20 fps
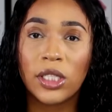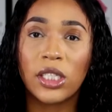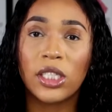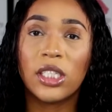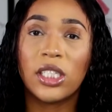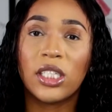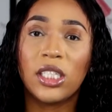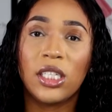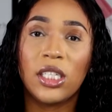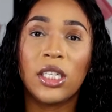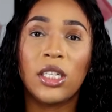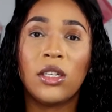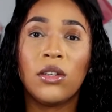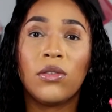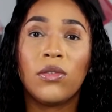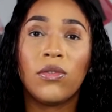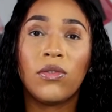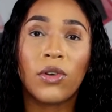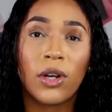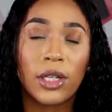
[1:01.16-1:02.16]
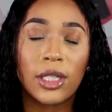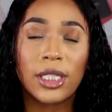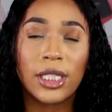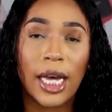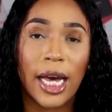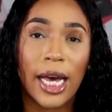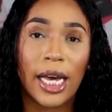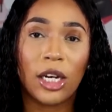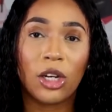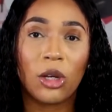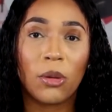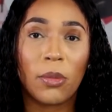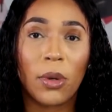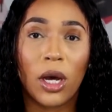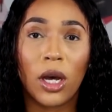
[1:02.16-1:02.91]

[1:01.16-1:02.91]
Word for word: this is the first item